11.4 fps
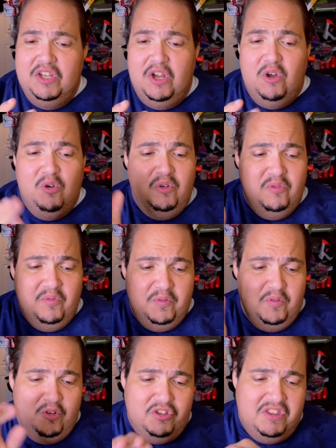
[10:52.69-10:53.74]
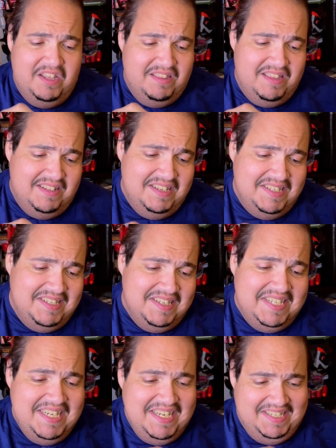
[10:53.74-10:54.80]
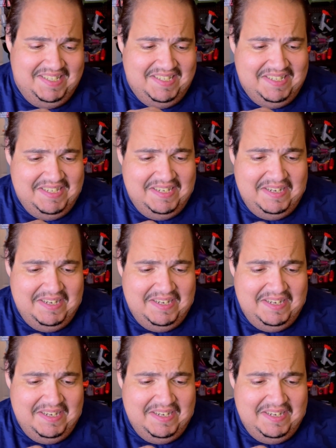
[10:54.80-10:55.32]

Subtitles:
know, this is a tease.